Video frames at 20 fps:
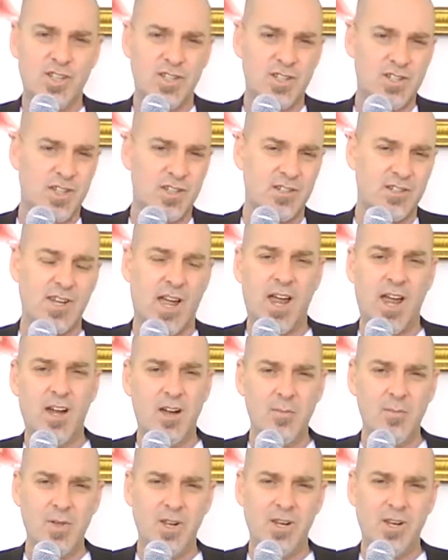Jesus'
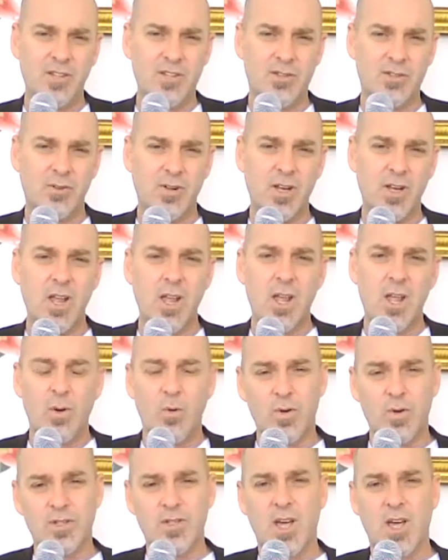entire ministry
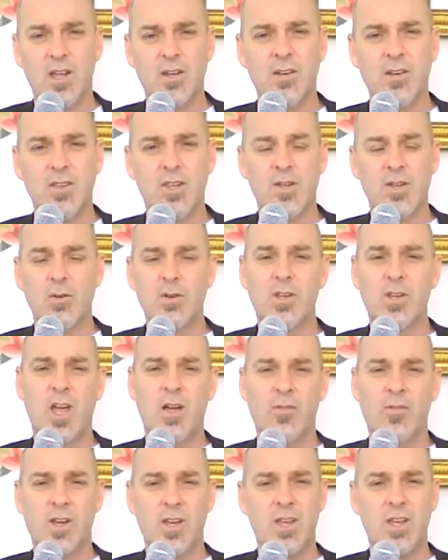was under the
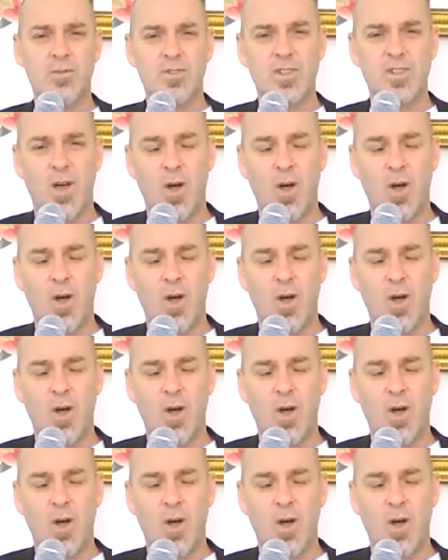old covenant.